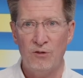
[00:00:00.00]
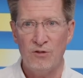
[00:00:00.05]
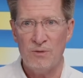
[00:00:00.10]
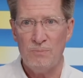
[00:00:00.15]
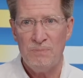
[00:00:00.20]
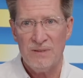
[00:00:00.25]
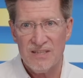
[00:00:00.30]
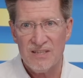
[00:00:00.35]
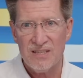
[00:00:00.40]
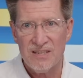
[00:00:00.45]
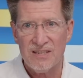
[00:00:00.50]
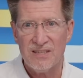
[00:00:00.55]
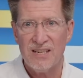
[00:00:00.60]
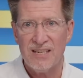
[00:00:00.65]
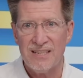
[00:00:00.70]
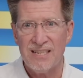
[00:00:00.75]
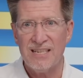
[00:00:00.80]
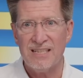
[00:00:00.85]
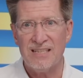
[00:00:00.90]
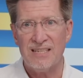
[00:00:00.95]
There's business
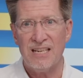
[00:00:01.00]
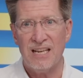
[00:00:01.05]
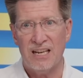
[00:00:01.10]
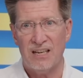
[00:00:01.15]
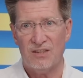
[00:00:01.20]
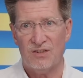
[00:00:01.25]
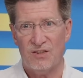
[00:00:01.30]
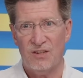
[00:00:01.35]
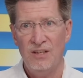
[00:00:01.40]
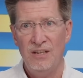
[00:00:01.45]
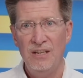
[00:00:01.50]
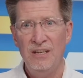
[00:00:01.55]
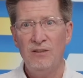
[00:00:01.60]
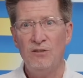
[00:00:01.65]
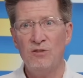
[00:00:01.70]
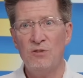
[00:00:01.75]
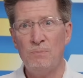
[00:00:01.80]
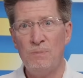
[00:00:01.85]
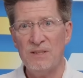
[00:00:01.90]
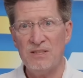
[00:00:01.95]
statistics,
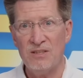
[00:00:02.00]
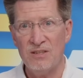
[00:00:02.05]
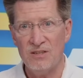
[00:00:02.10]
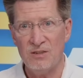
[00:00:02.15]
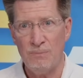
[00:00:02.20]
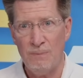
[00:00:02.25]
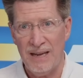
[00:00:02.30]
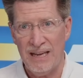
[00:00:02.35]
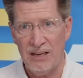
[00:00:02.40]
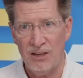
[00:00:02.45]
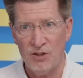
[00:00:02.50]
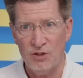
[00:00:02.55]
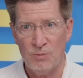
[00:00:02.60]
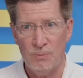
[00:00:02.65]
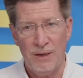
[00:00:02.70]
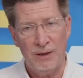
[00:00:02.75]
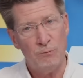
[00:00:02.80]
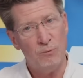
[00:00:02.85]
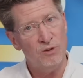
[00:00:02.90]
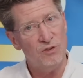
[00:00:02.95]
there's business
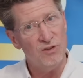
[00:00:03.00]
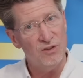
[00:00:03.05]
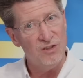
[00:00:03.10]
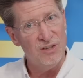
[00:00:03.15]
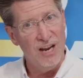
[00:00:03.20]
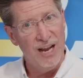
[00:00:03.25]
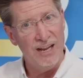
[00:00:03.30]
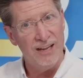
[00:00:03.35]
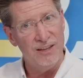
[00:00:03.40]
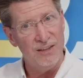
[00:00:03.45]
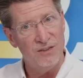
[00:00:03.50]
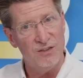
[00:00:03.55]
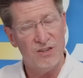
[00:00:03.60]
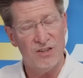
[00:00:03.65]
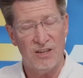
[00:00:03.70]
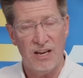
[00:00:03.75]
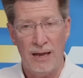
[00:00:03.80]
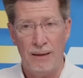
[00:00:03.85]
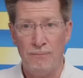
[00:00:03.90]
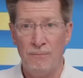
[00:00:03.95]
management, which is not in
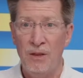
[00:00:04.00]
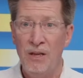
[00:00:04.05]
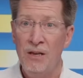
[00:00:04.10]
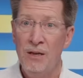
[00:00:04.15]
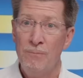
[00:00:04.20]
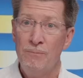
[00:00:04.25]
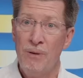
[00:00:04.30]
STEM,